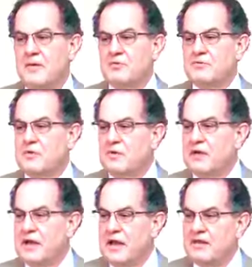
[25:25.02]
Most would
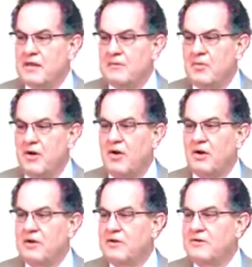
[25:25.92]
look at that and think,
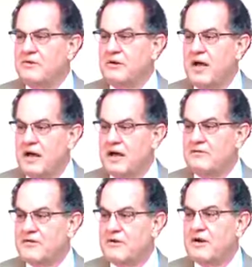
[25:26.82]
Paul, are you out
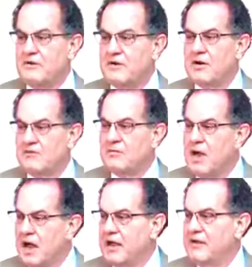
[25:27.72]
of your ever living
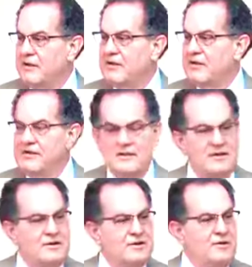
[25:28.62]
mind?
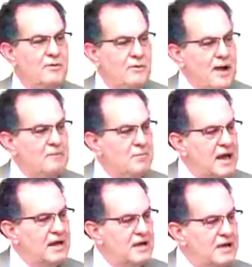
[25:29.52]
To go right
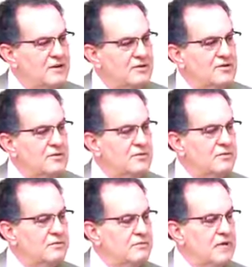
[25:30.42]
back
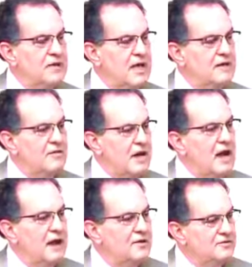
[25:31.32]
into the den of the
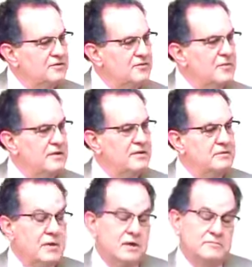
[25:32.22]
lions.
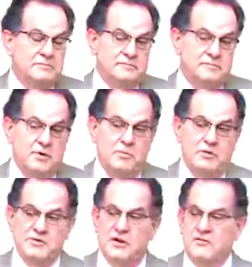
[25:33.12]
Well, who
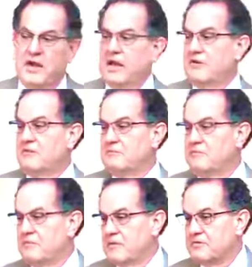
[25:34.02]
preserved Daniel?
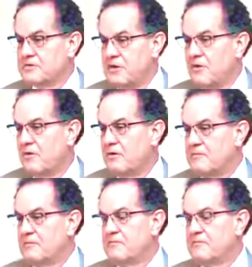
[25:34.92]
It was the Lord.